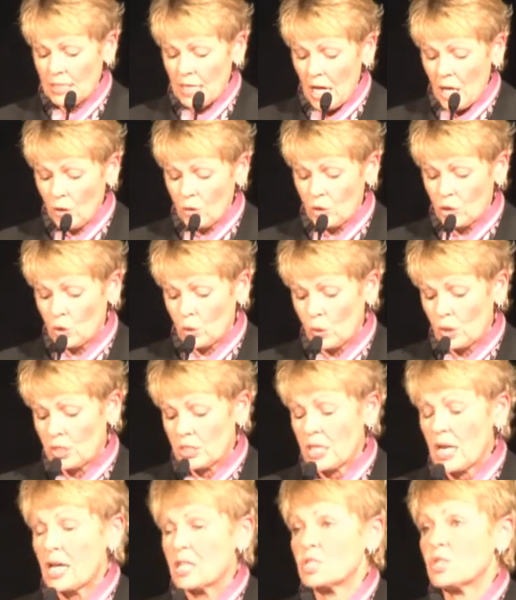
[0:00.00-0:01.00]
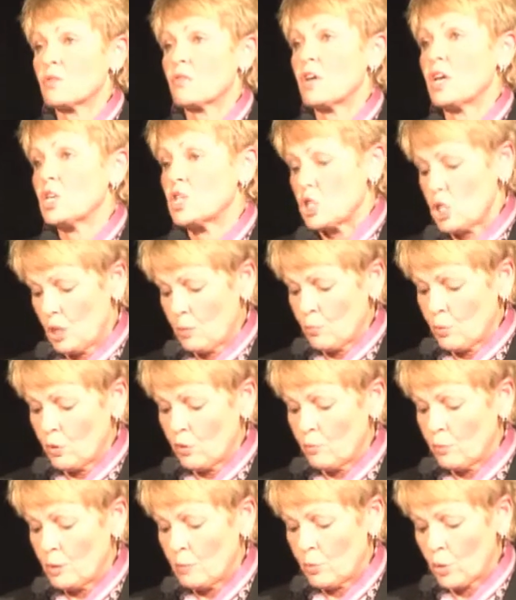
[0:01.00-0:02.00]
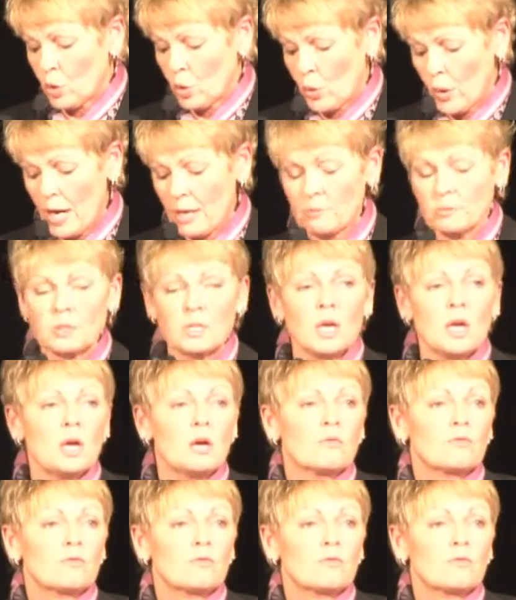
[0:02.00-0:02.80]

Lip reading: dollars towards conservation improvement programs